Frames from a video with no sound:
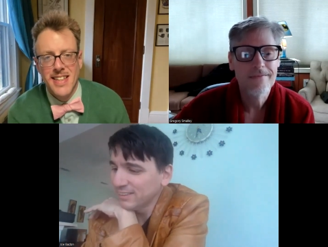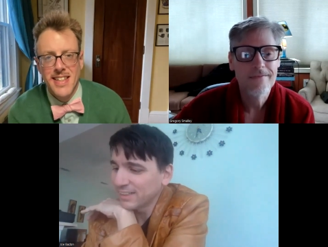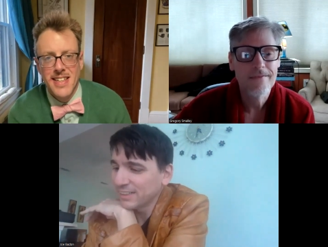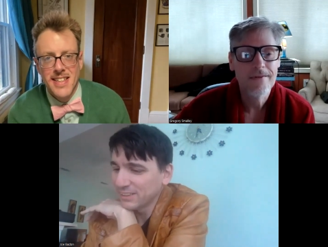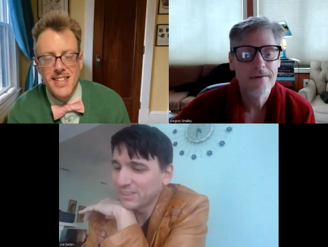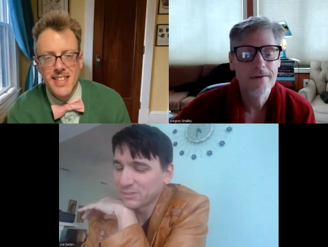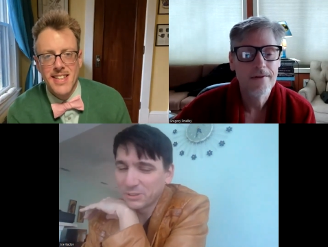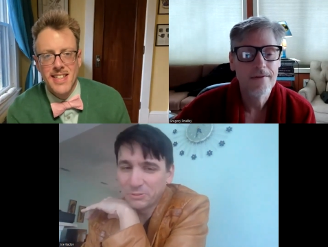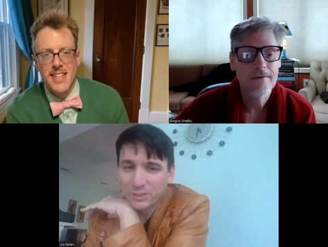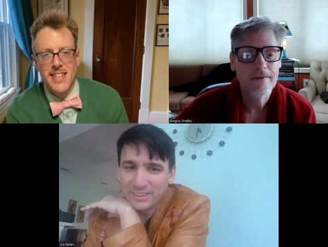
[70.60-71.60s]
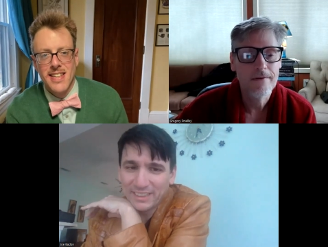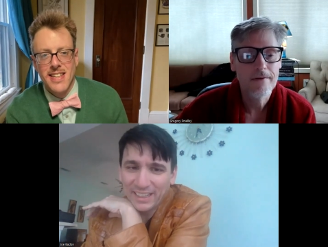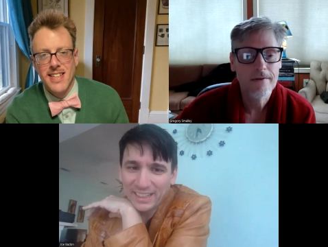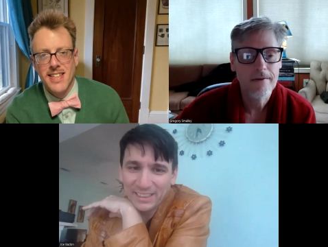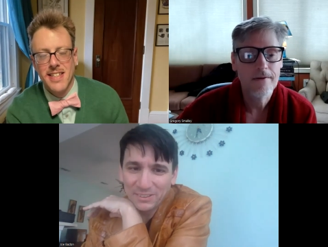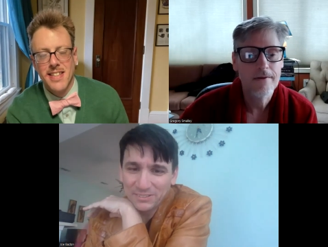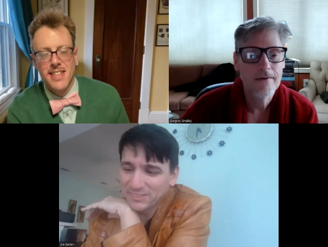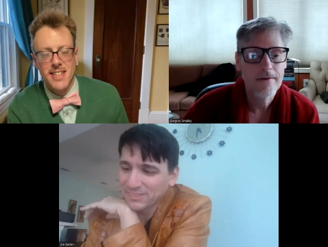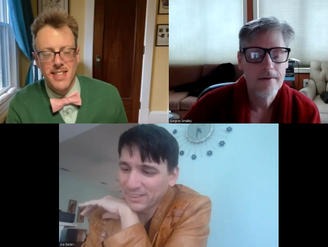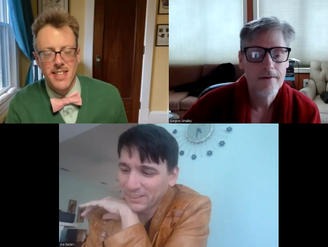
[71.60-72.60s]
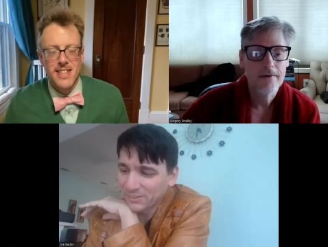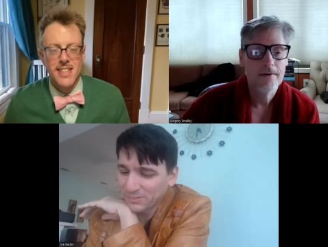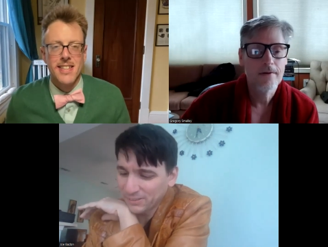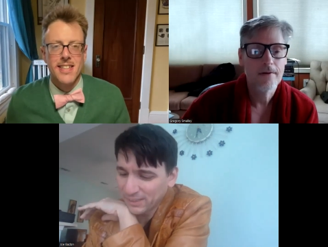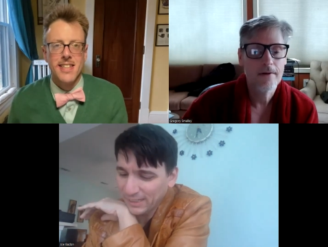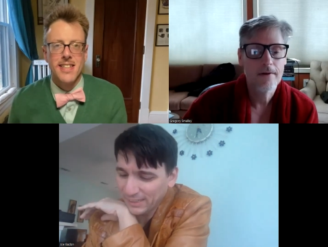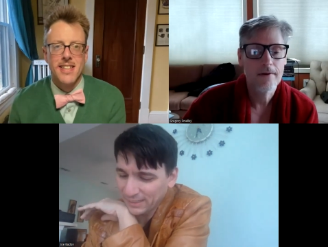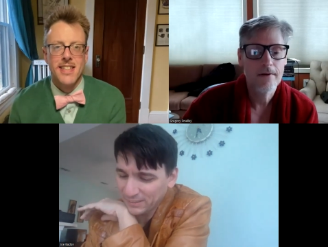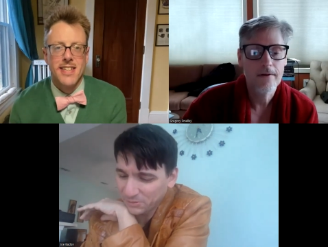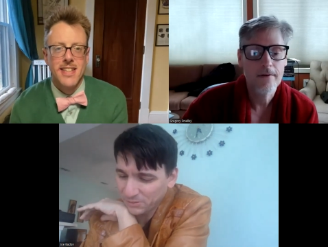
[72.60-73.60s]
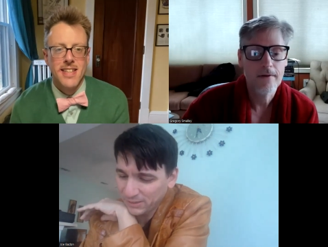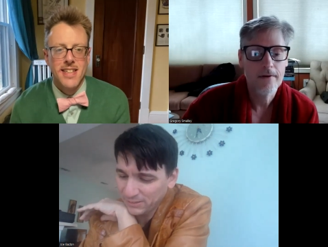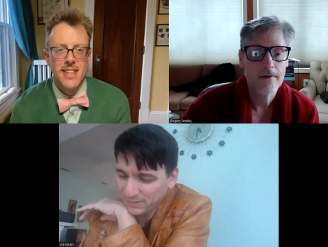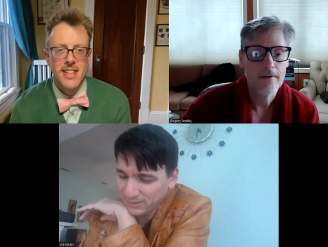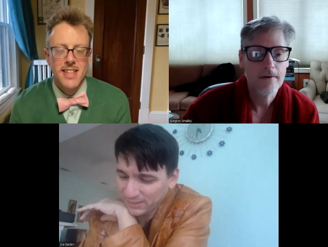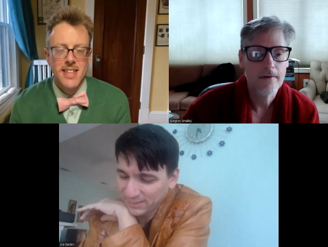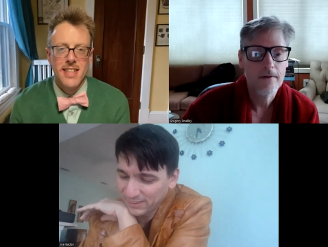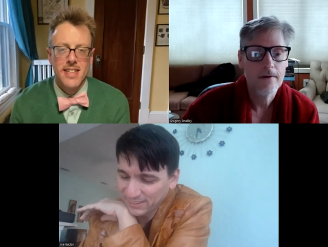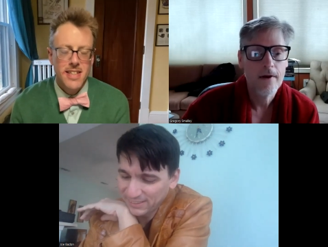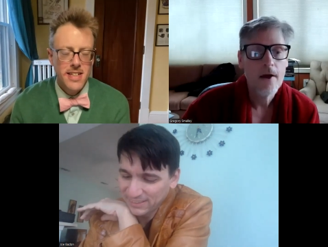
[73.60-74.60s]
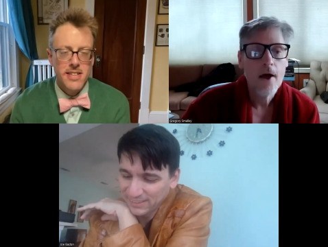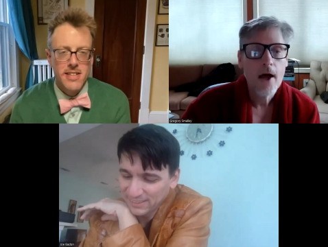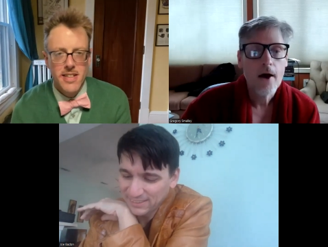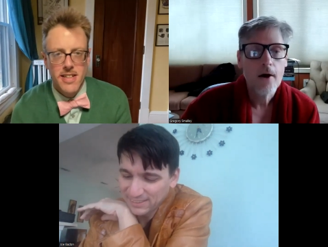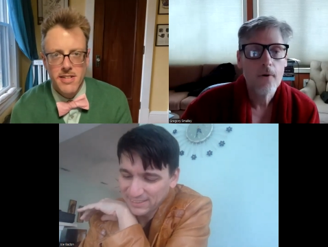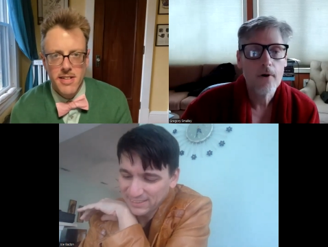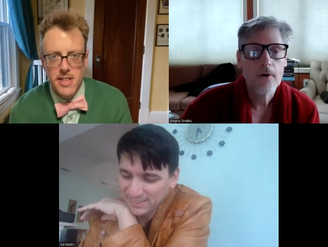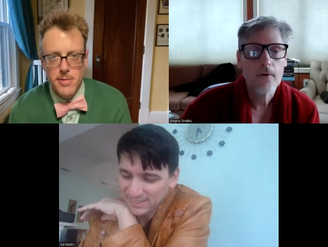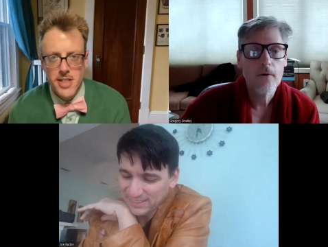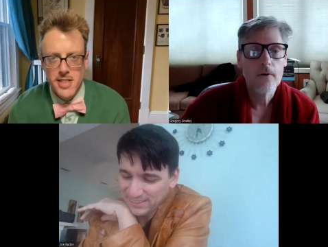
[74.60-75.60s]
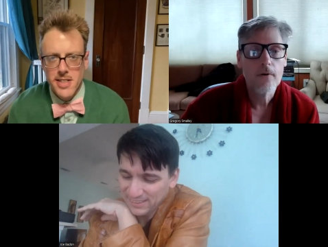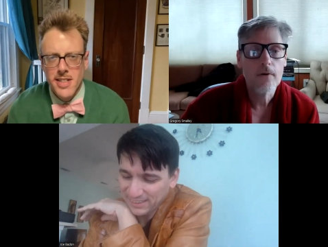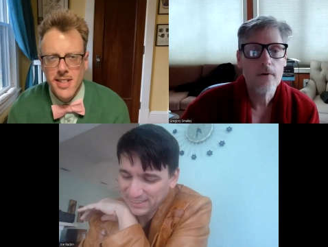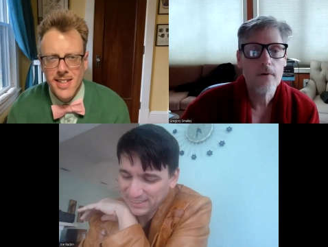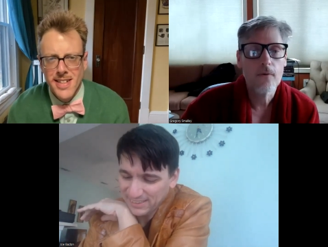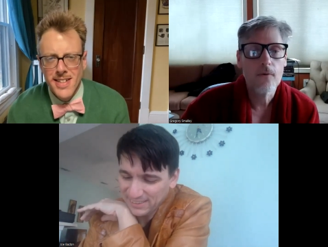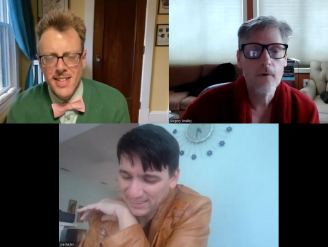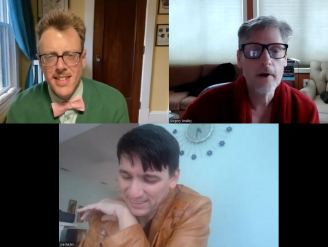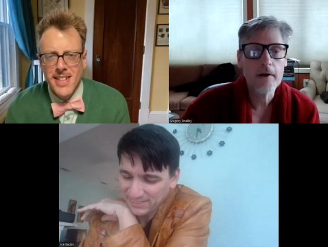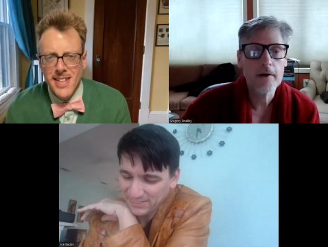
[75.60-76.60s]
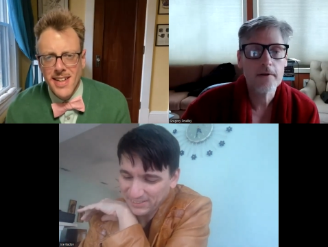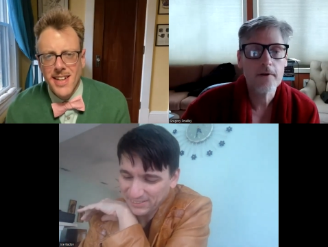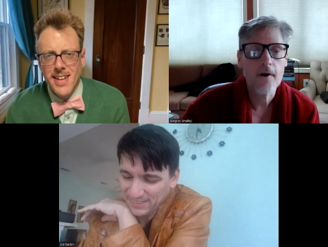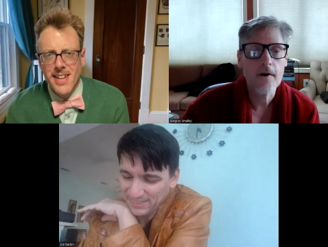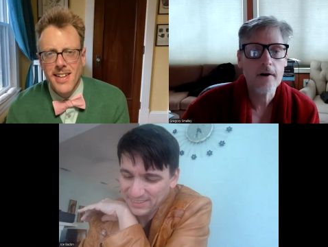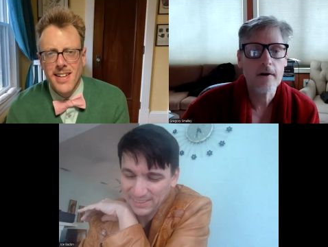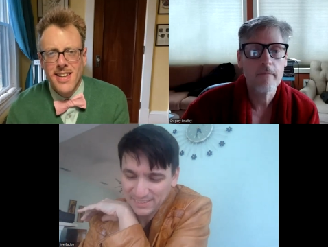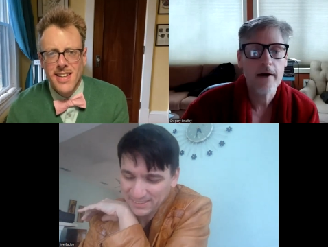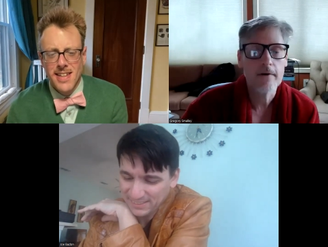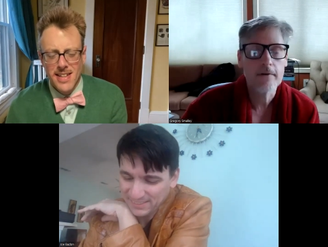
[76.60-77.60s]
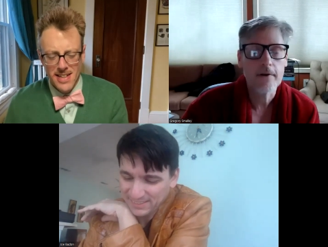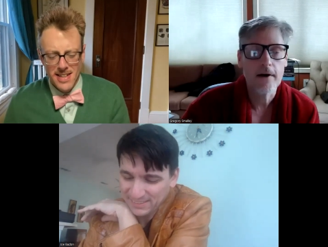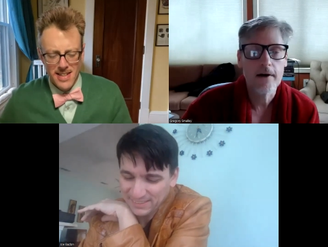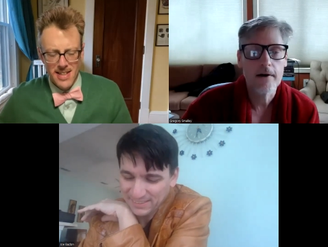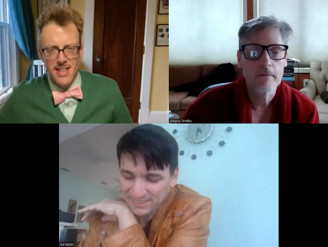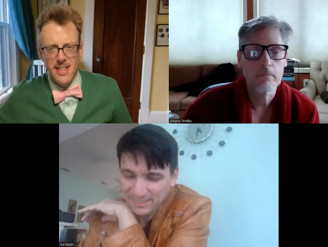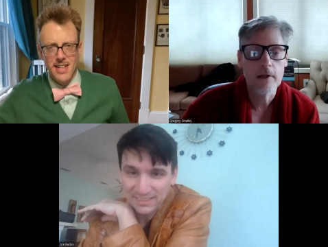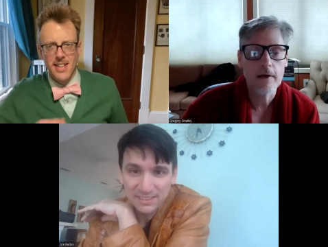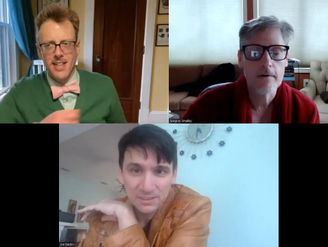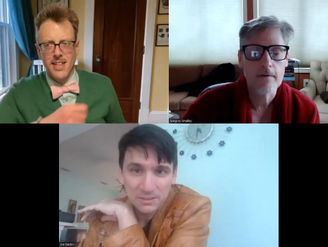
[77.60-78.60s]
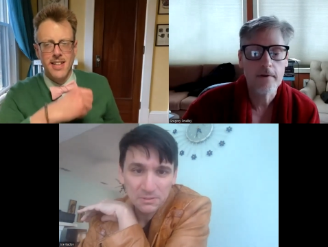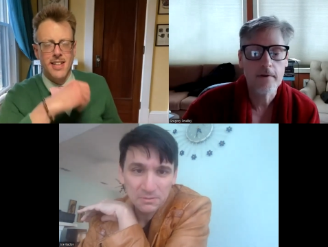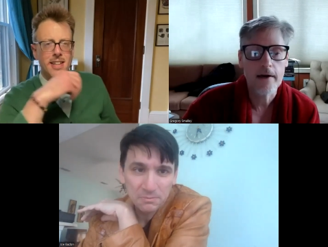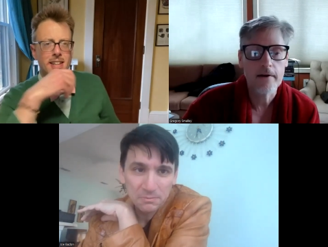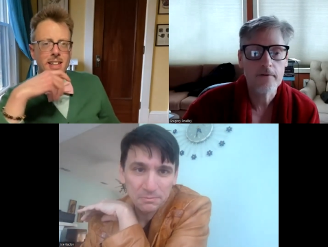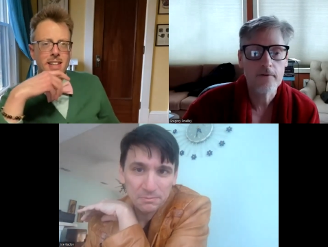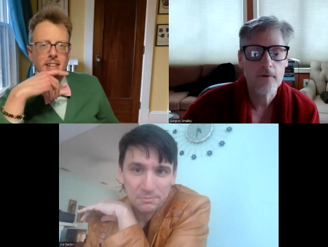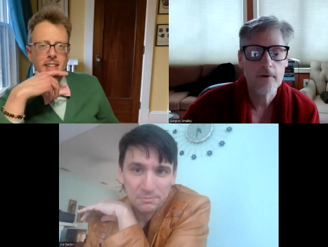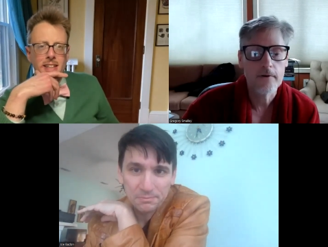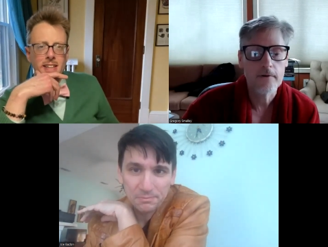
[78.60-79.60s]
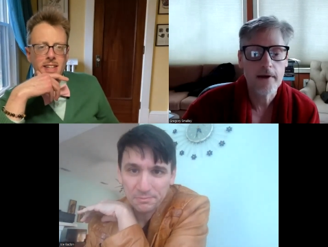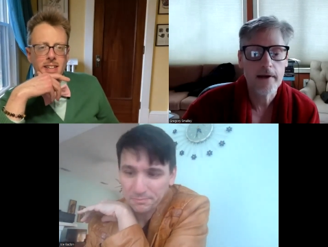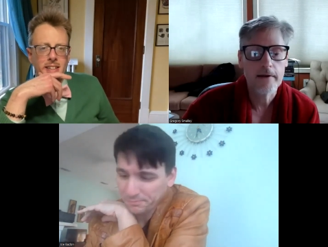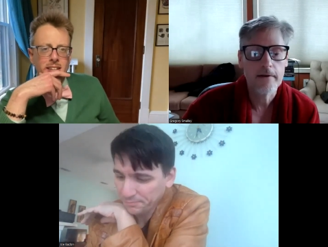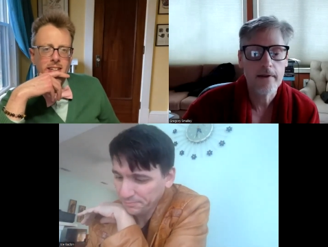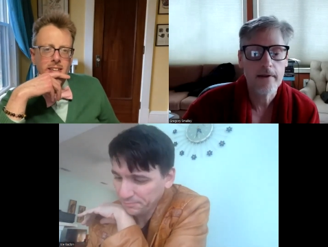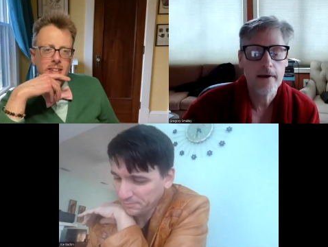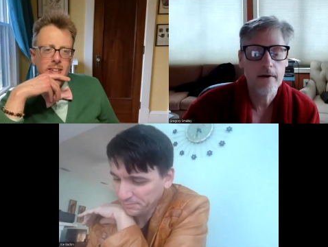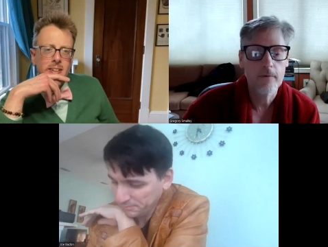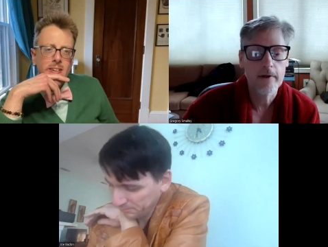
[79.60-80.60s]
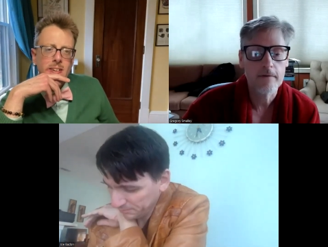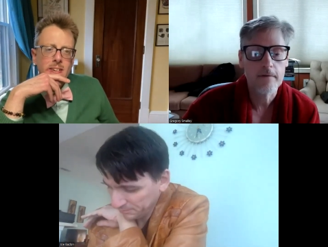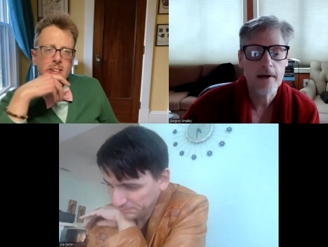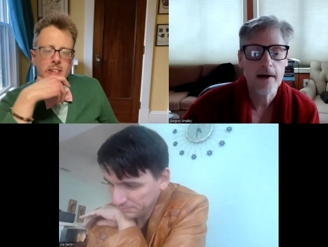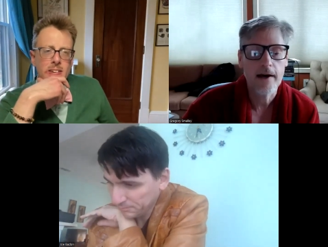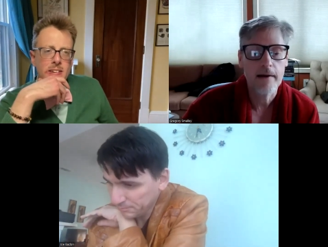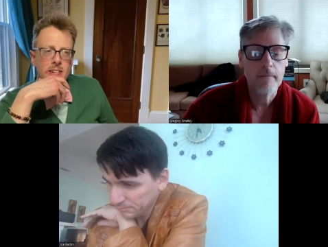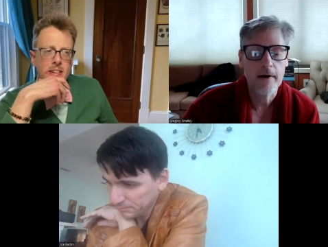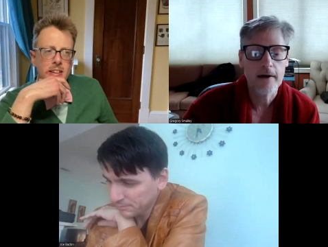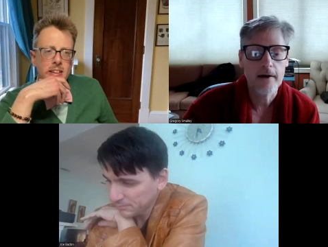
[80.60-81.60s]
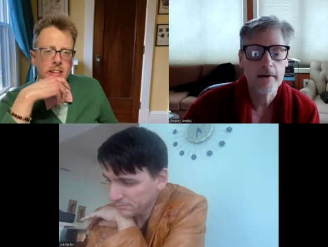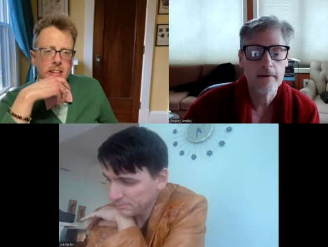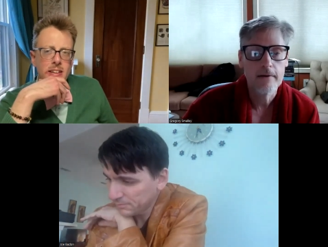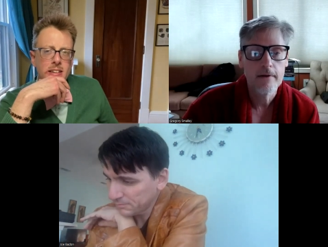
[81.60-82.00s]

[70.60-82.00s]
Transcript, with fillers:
Speaker 1: like literally one day, and I was just like glad I got to run into you. Oh, thank you. Likewise.
Speaker 2: We're going to talk about uh, Blood of the Dinosaurs and the uh, Wheel of Time uh,